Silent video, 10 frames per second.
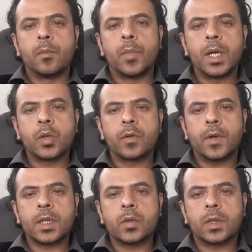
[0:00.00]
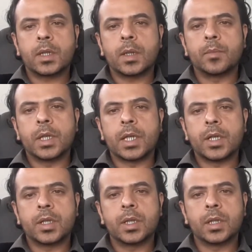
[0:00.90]
Microvascular
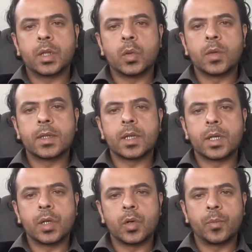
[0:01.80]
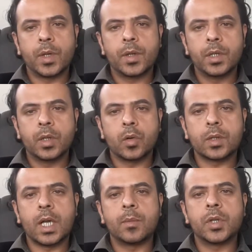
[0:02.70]
complication includes retinopathy or
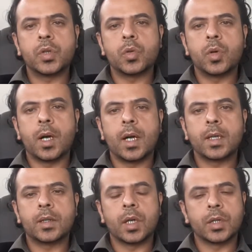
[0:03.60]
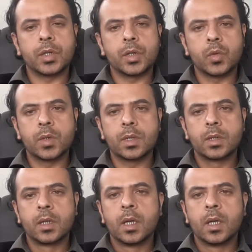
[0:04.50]
damage to eye and eye tissues.